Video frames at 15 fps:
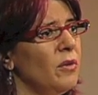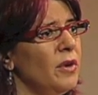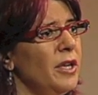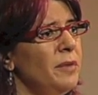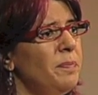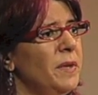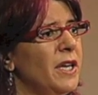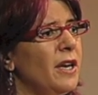
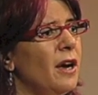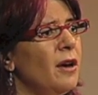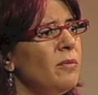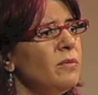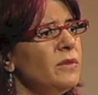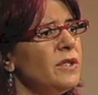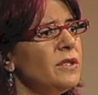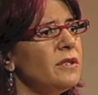it
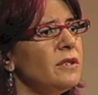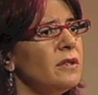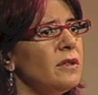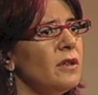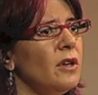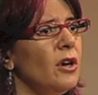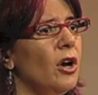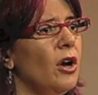becomes,
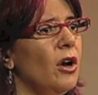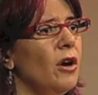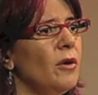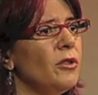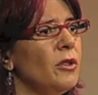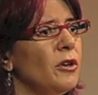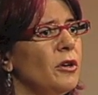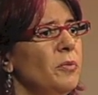
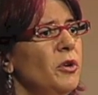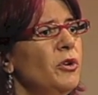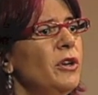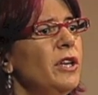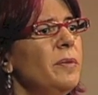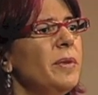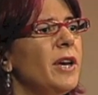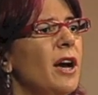the
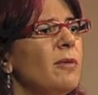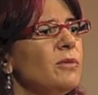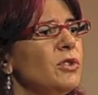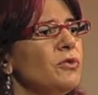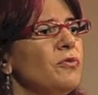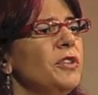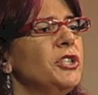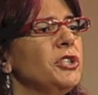community becomes a
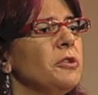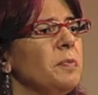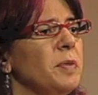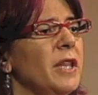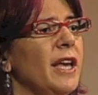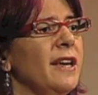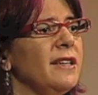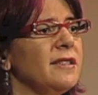richer
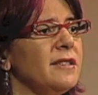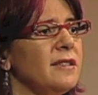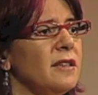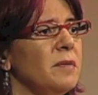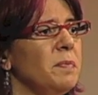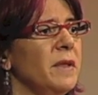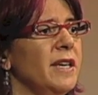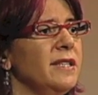place, a
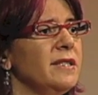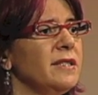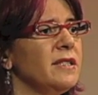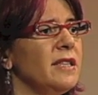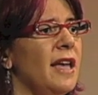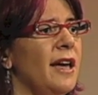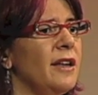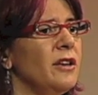place
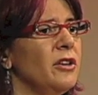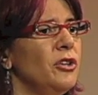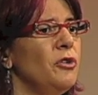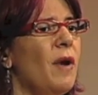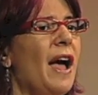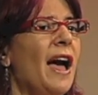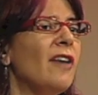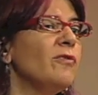that you
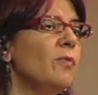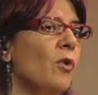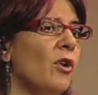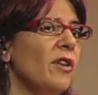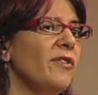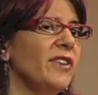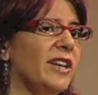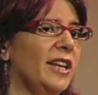have more
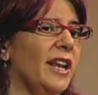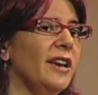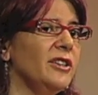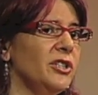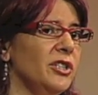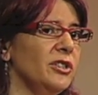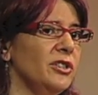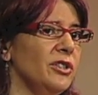of a
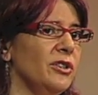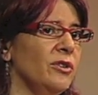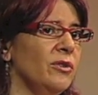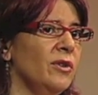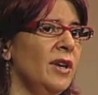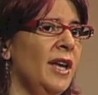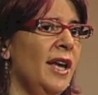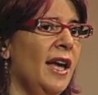connection to.
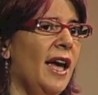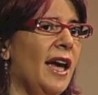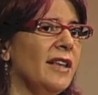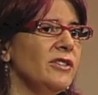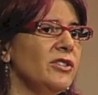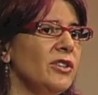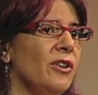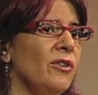
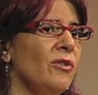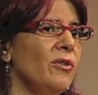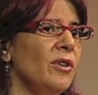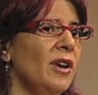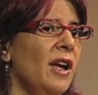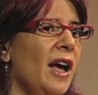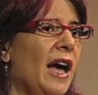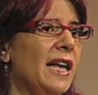And so
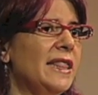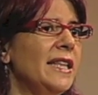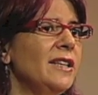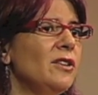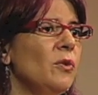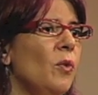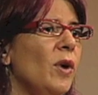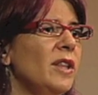I think
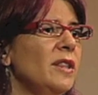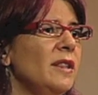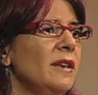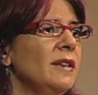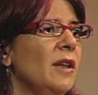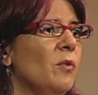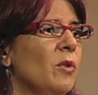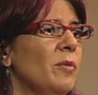the one
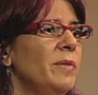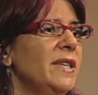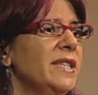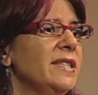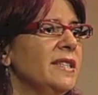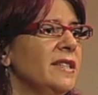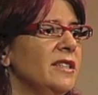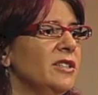thing that we're
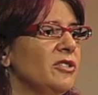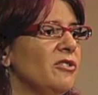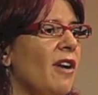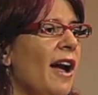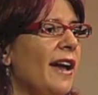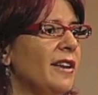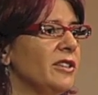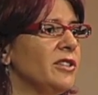missing is
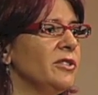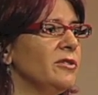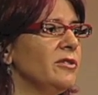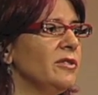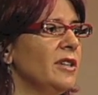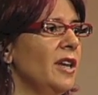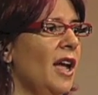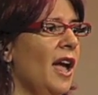gratitude.
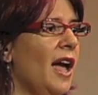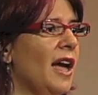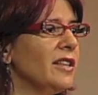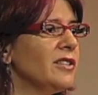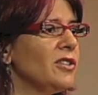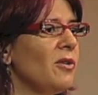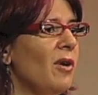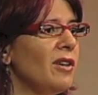And
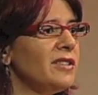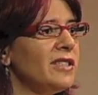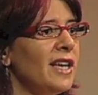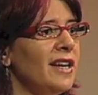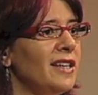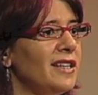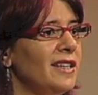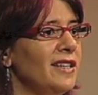so I'll
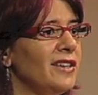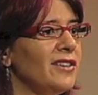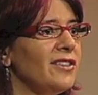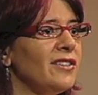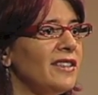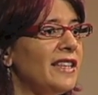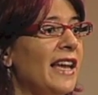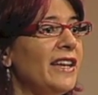say it here.
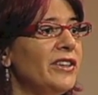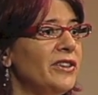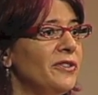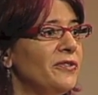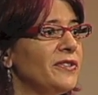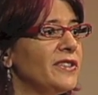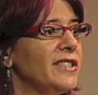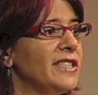Thank you
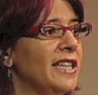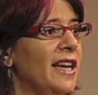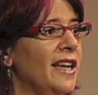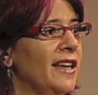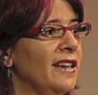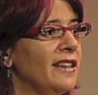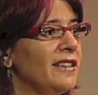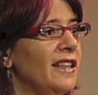for
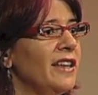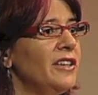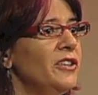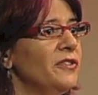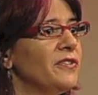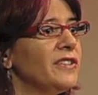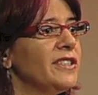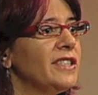staying. Thank you
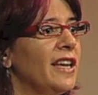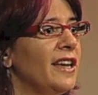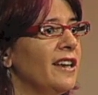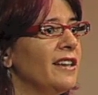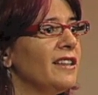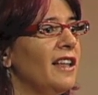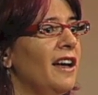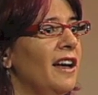for staying
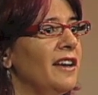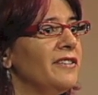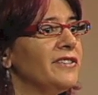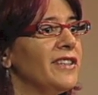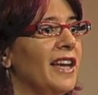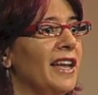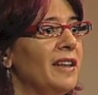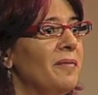alive to
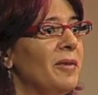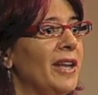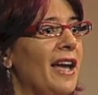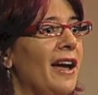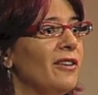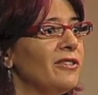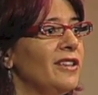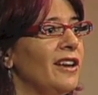anybody
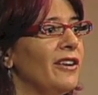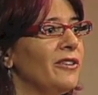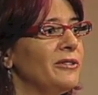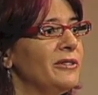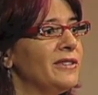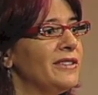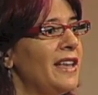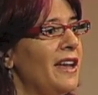out there
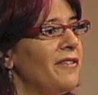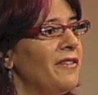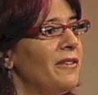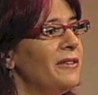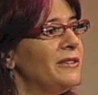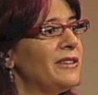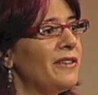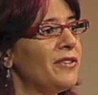who's ever,
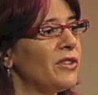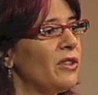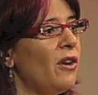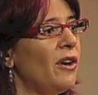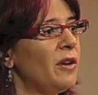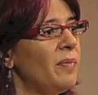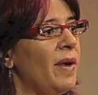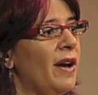who's ever
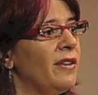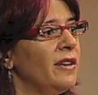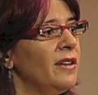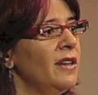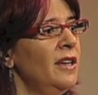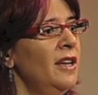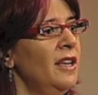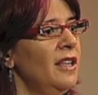thought about it.
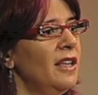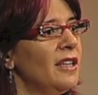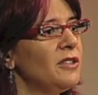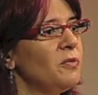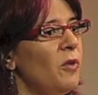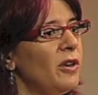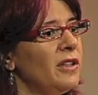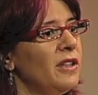That's
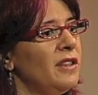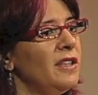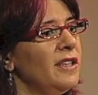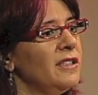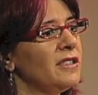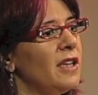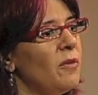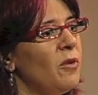one of the
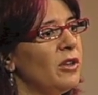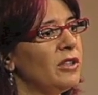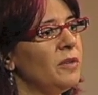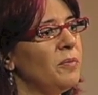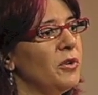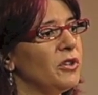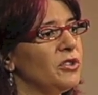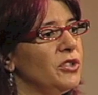things I want the
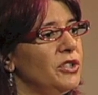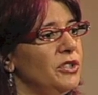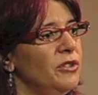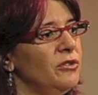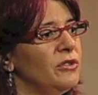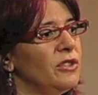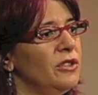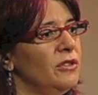book to
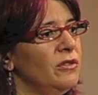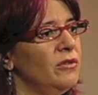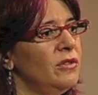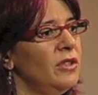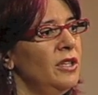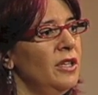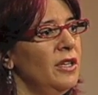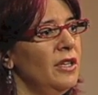do, to
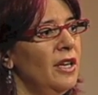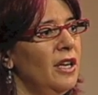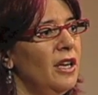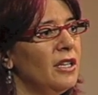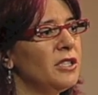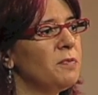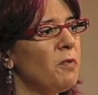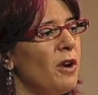
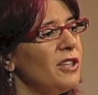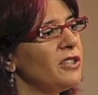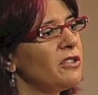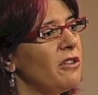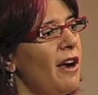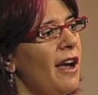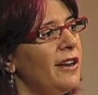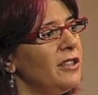express
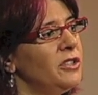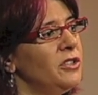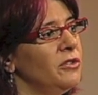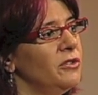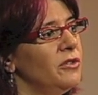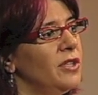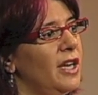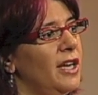
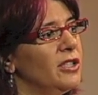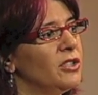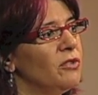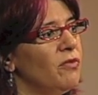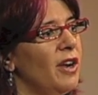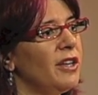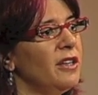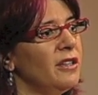gratitude and to
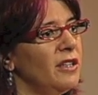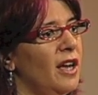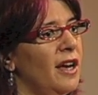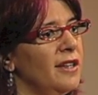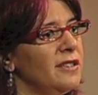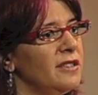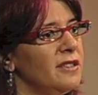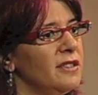
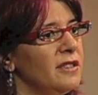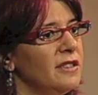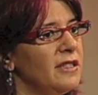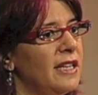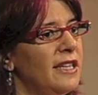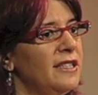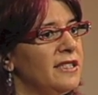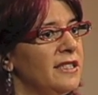recognize
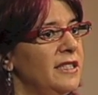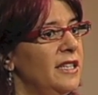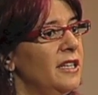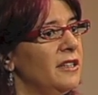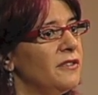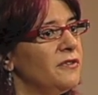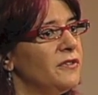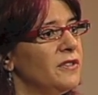that it's a
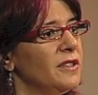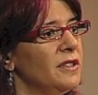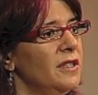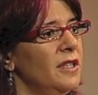gift